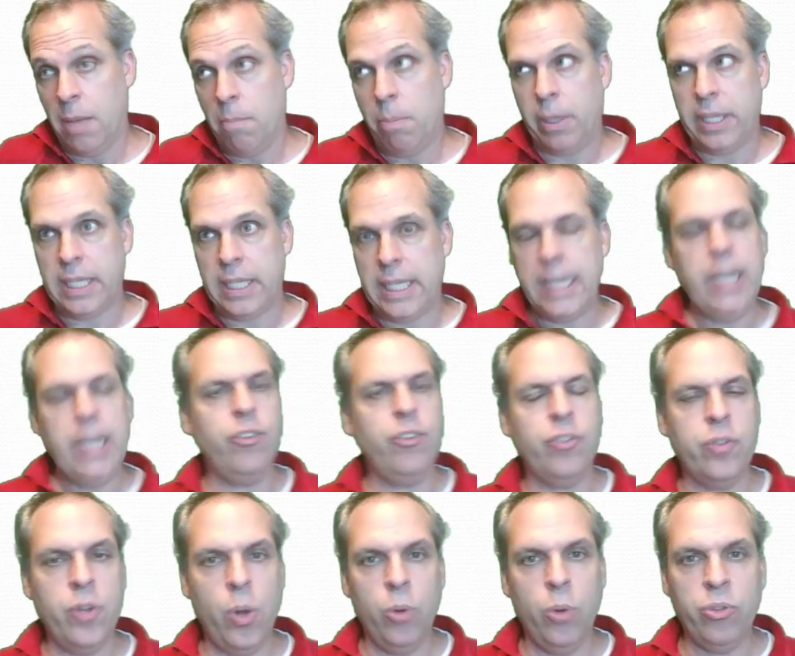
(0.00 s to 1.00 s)
But each
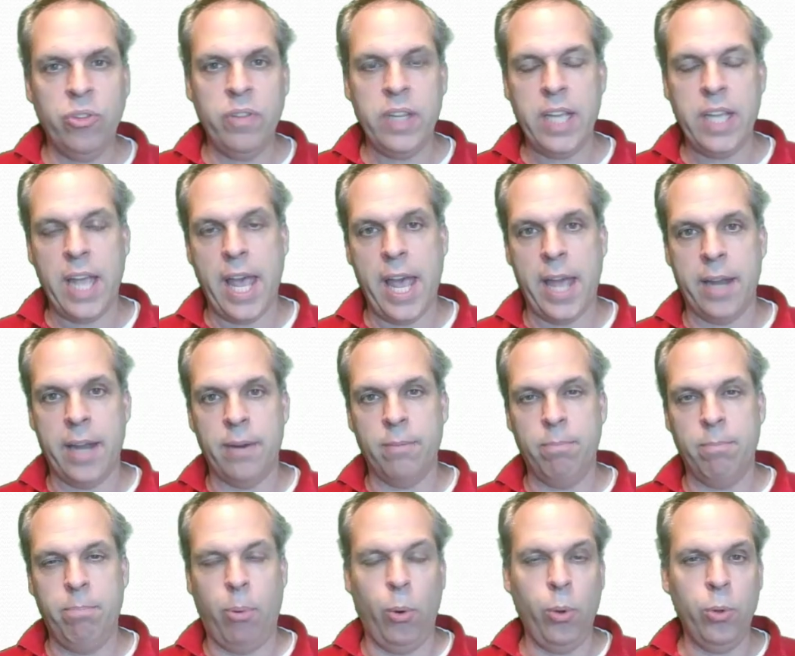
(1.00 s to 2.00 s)
of those in the
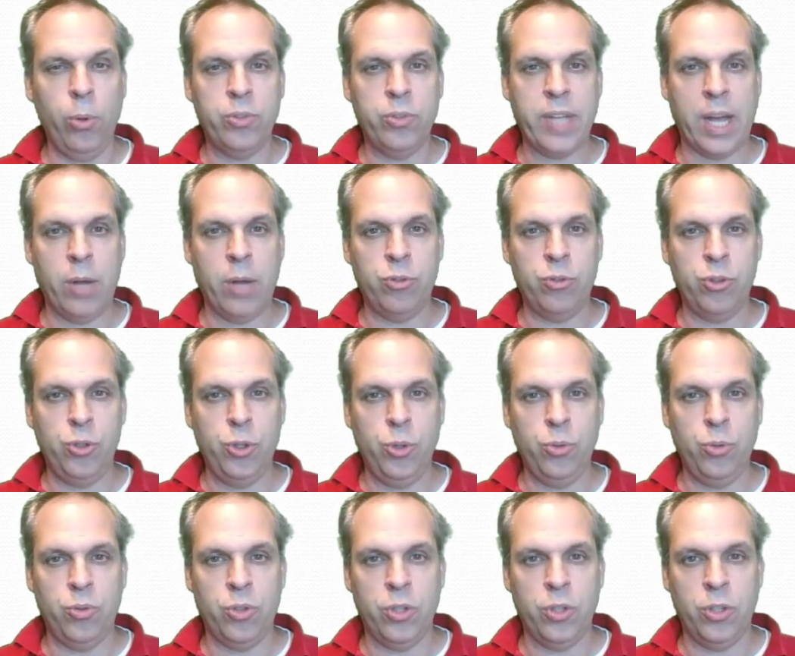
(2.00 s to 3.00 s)
end boiled down to
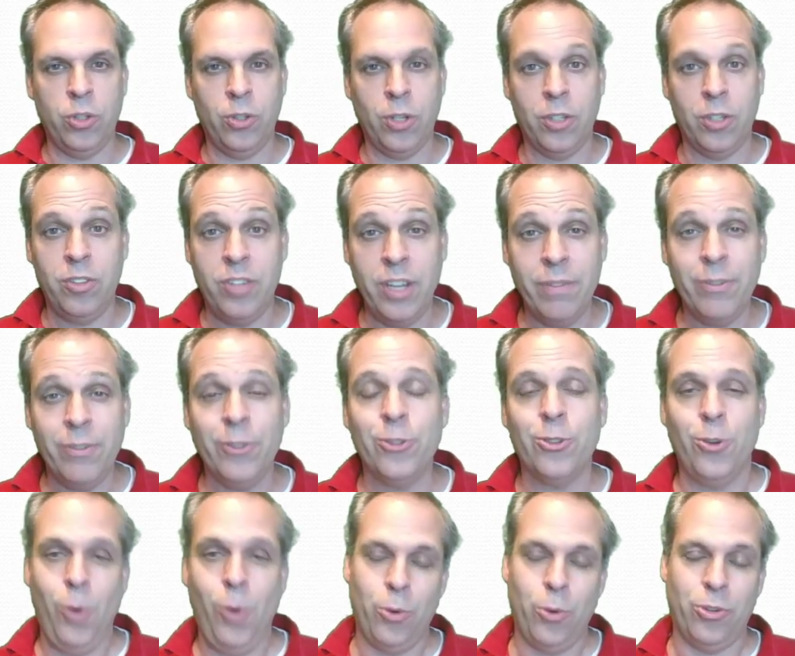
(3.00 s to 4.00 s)
using a difference
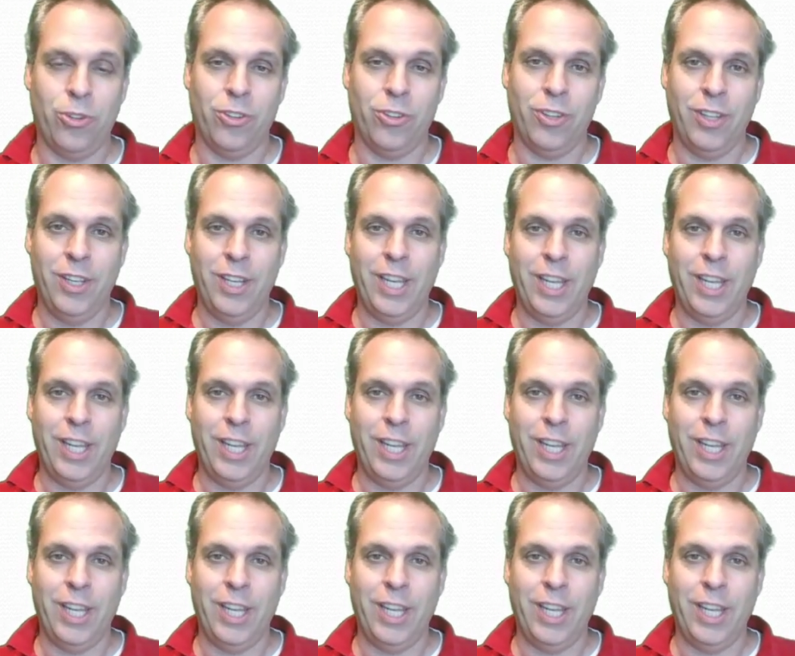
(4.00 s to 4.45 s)
quotient